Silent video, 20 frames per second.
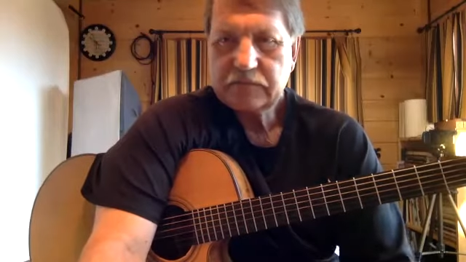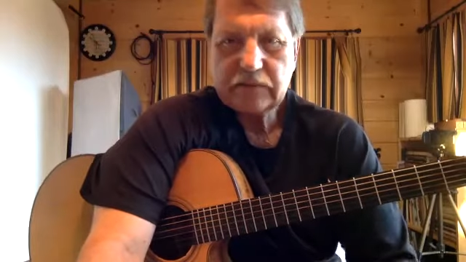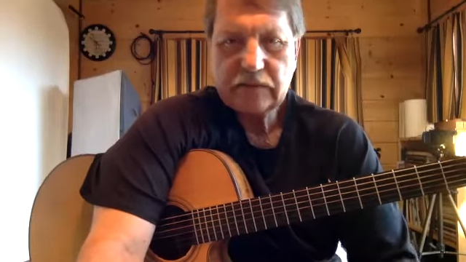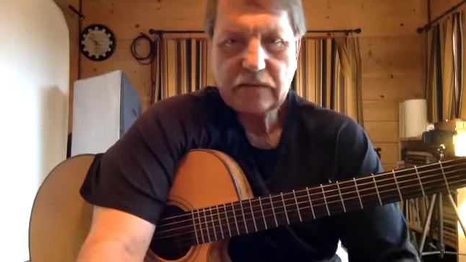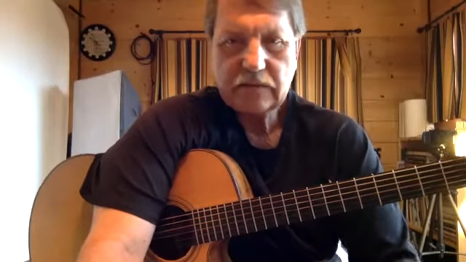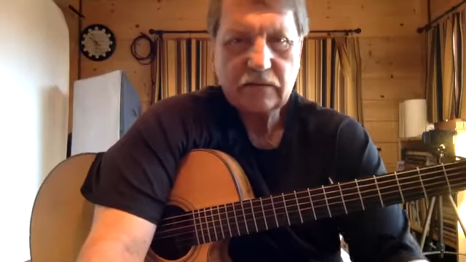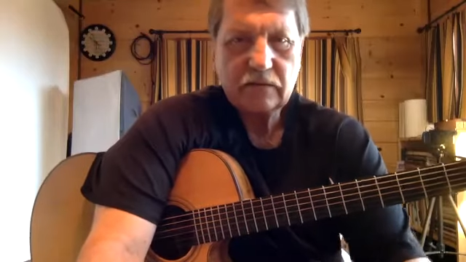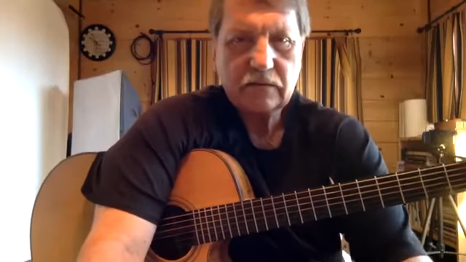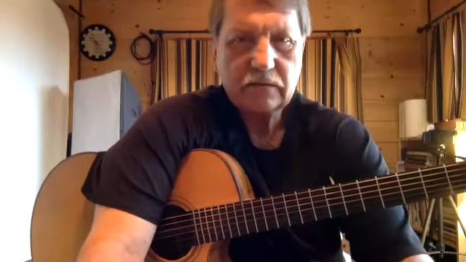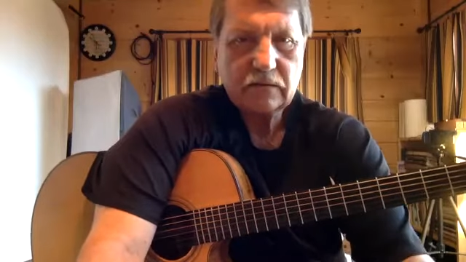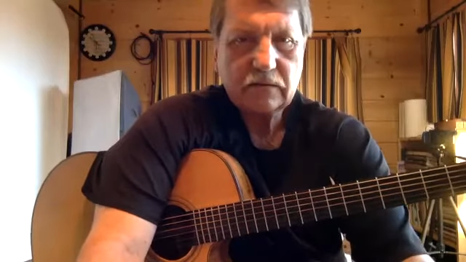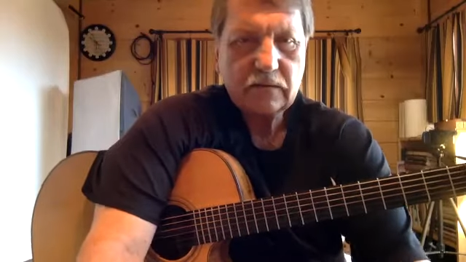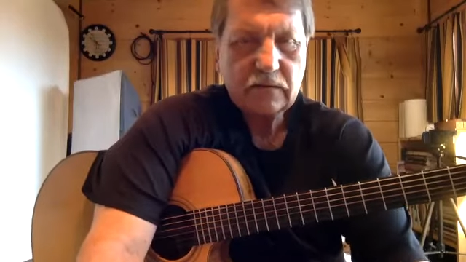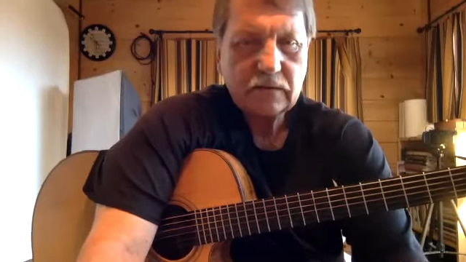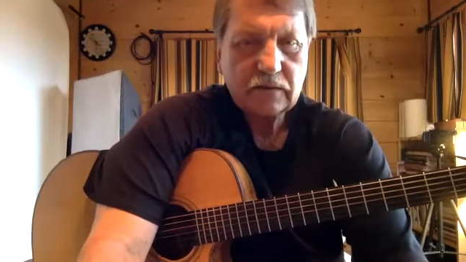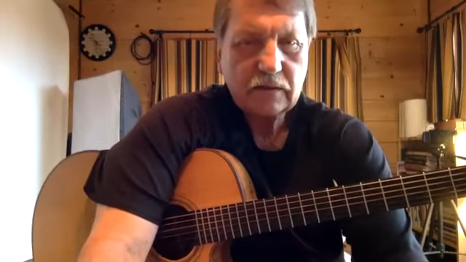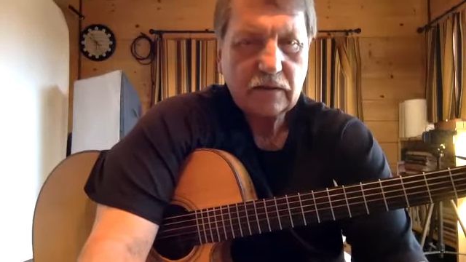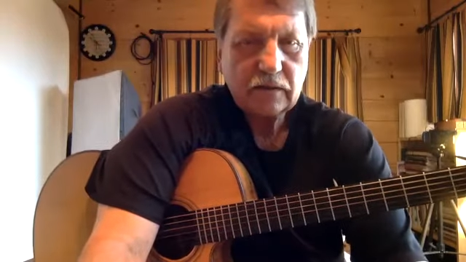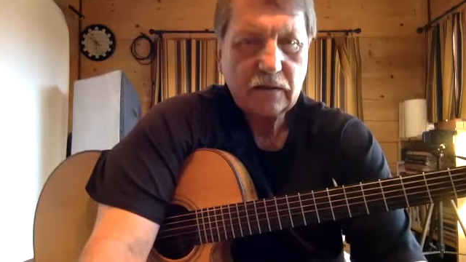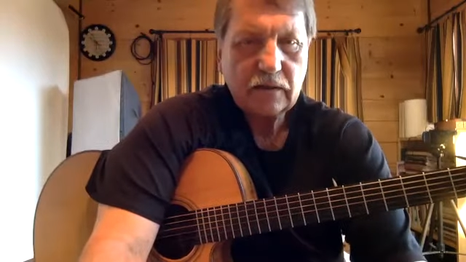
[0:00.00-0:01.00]
take a look
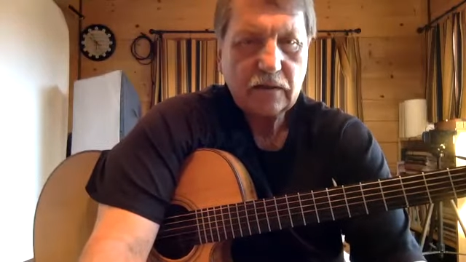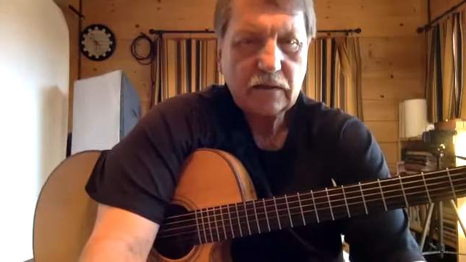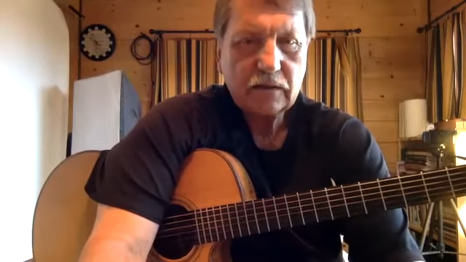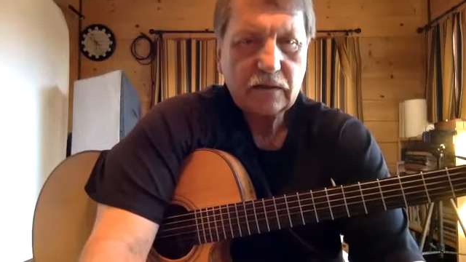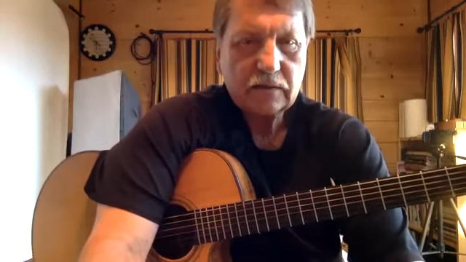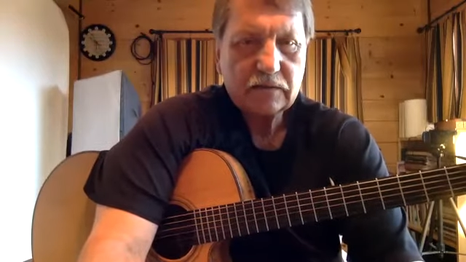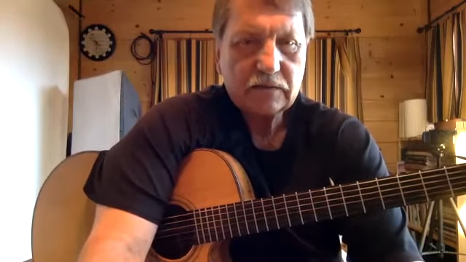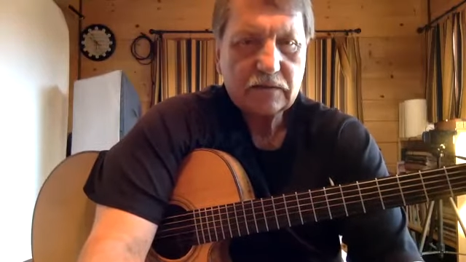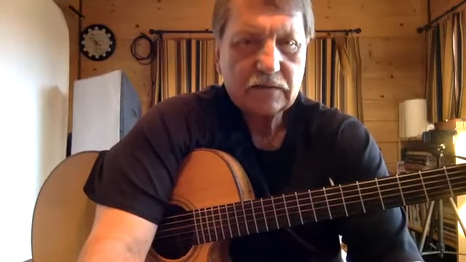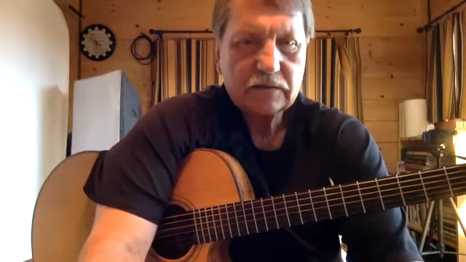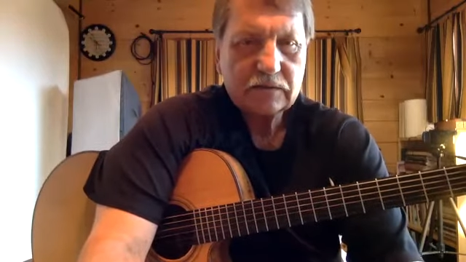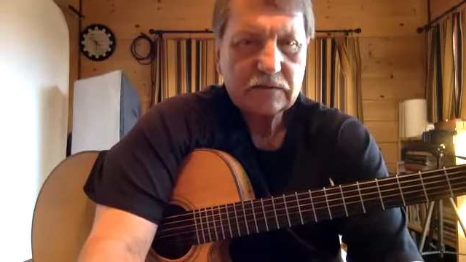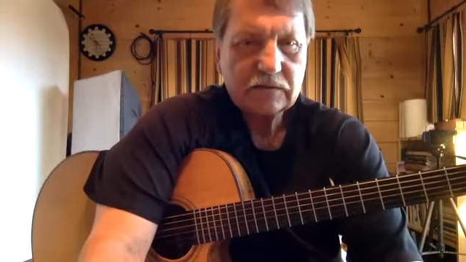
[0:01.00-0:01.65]
at.